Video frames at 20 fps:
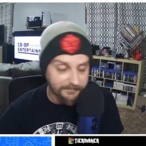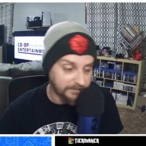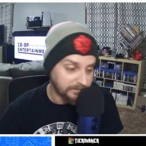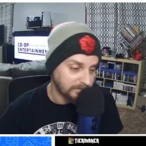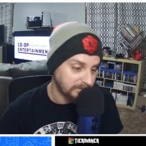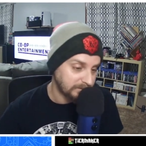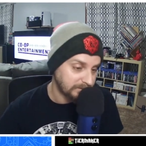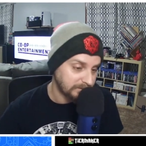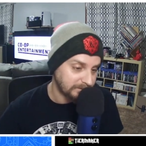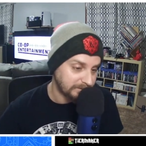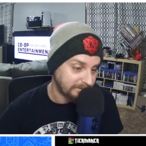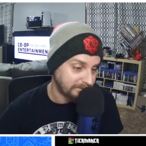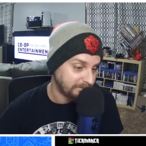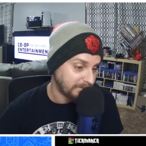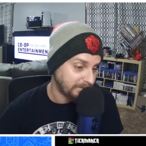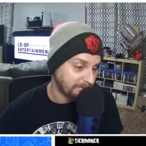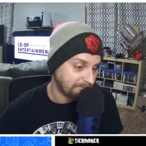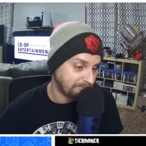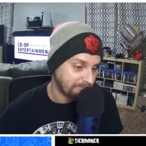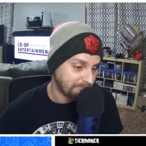we're
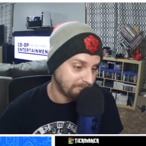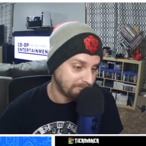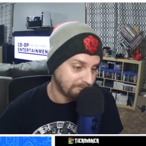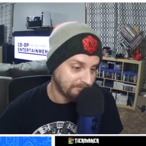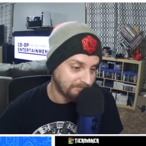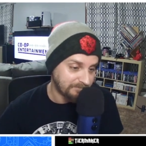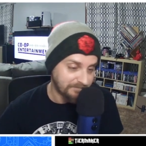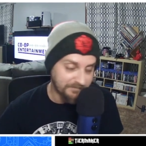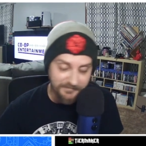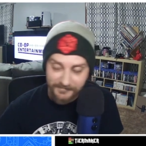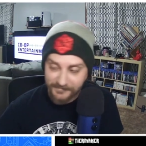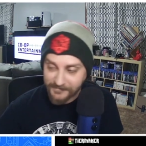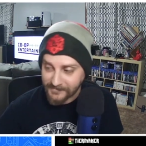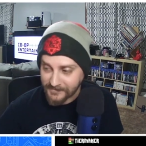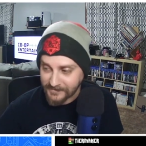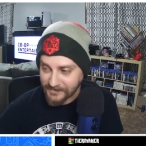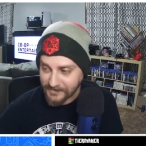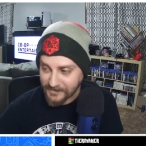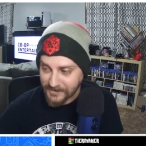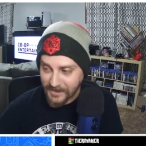already taking too much time to
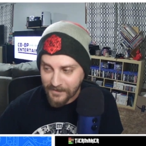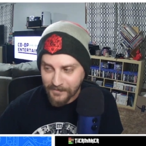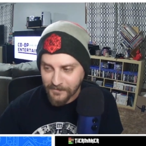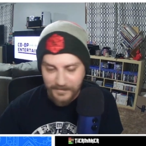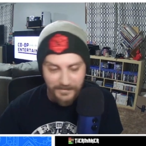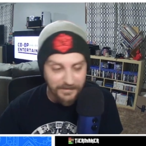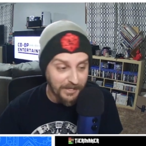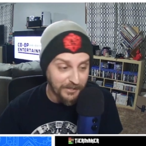do this anyway.